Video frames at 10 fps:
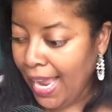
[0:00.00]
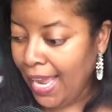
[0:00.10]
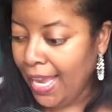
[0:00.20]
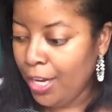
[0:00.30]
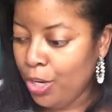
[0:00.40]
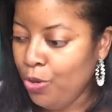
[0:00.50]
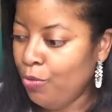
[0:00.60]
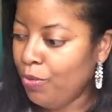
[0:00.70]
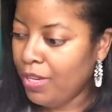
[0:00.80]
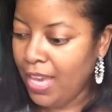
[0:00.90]
And
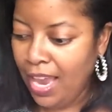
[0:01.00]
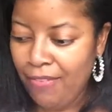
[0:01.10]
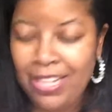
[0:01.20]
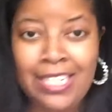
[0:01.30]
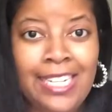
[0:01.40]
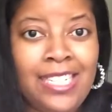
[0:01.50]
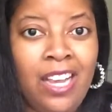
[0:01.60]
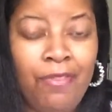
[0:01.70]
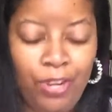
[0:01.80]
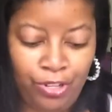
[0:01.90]
you gave a list
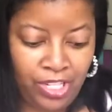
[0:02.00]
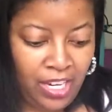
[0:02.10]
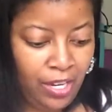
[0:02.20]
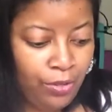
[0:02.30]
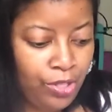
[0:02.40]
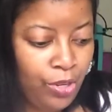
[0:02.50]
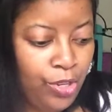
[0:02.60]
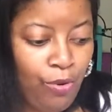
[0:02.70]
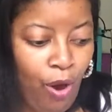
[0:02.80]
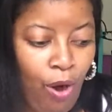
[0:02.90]
of your skills. So
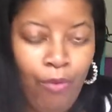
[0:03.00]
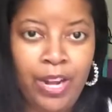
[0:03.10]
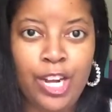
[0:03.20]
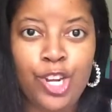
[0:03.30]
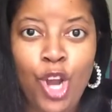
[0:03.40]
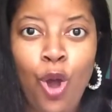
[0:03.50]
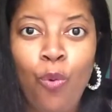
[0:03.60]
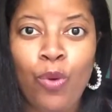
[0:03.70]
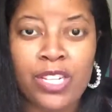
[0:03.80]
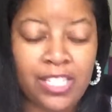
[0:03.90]
you already
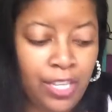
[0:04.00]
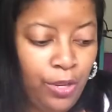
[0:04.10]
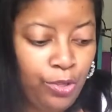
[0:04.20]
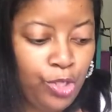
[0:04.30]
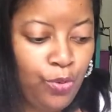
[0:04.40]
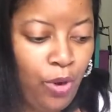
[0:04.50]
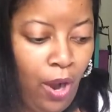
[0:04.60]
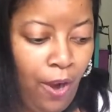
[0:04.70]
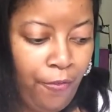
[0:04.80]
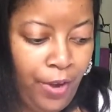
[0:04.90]
know what skills you will
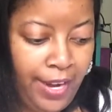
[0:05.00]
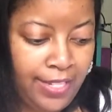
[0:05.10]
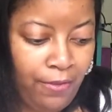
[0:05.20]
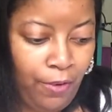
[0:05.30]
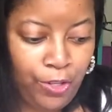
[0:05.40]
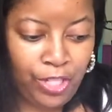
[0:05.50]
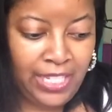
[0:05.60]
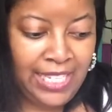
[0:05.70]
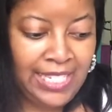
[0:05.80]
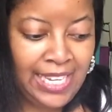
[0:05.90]
offer as a virtual
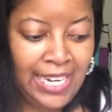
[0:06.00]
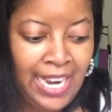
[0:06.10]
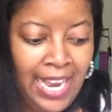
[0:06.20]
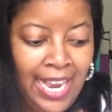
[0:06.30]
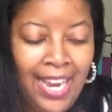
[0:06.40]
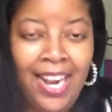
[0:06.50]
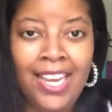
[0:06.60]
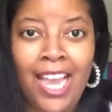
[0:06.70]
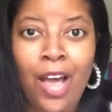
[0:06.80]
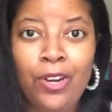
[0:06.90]
assistant. And I
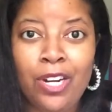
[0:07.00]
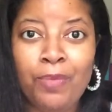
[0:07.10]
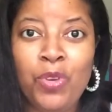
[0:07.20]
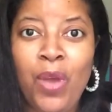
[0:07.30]
counted them.